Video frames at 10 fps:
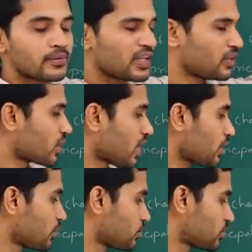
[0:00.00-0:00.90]
then you
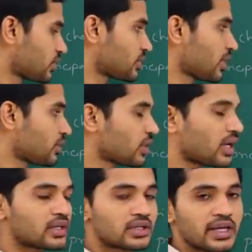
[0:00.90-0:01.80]
can't use this right you
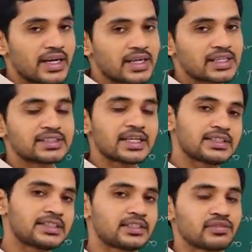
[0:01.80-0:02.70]
can't directly say
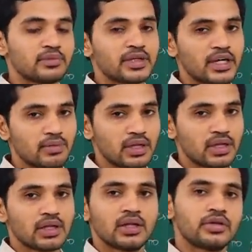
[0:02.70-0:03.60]
that it will be double
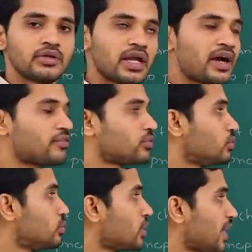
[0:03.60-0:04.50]
you will have to
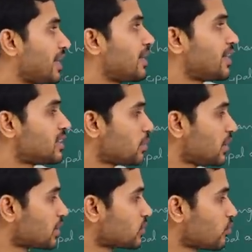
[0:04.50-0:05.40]
write lens
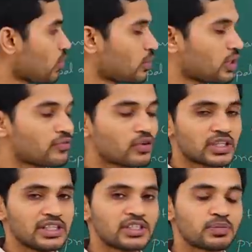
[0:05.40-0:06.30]
makers formula for
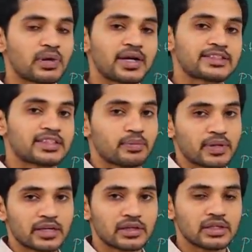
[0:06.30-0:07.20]
each part
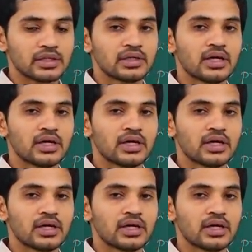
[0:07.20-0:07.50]
separately